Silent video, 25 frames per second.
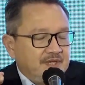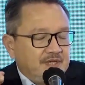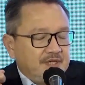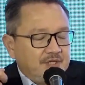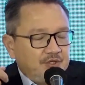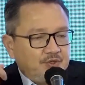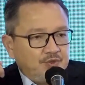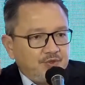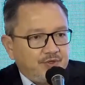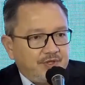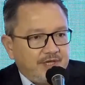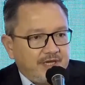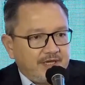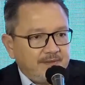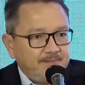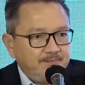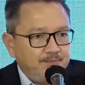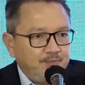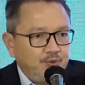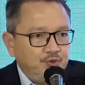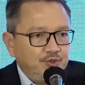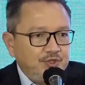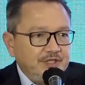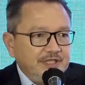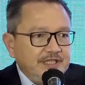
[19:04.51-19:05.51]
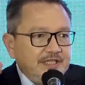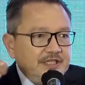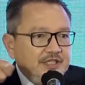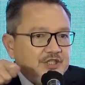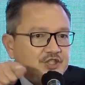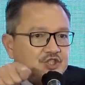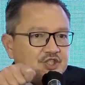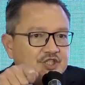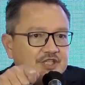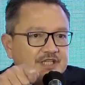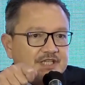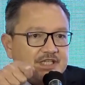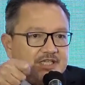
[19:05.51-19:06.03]
You then put
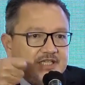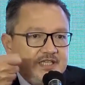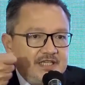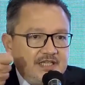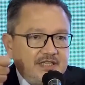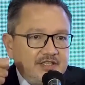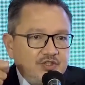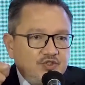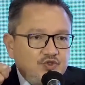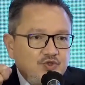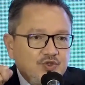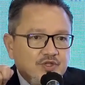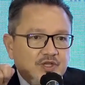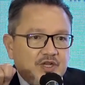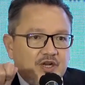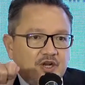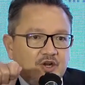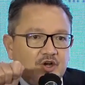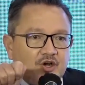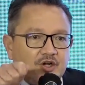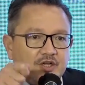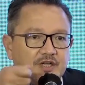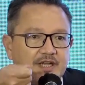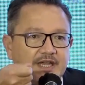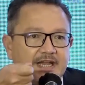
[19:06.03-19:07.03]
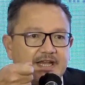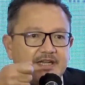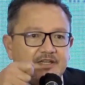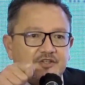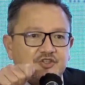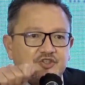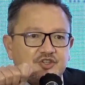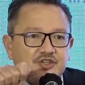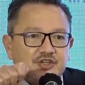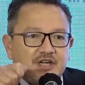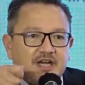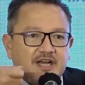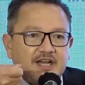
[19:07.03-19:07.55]
each key into the lock and
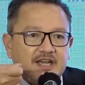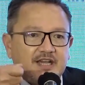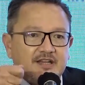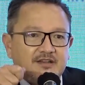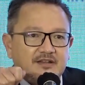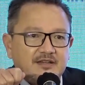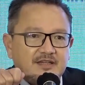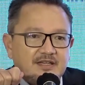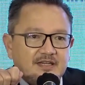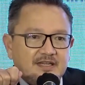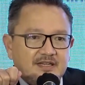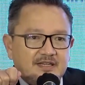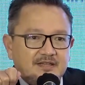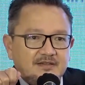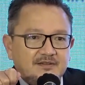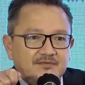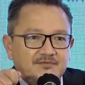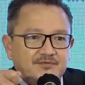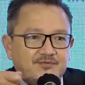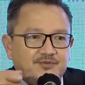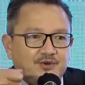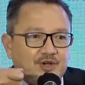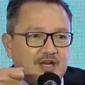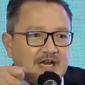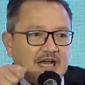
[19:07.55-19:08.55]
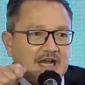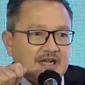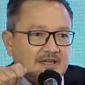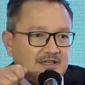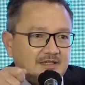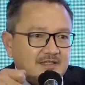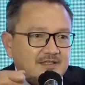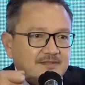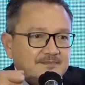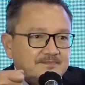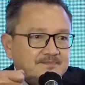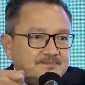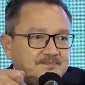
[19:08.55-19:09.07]
try for luck.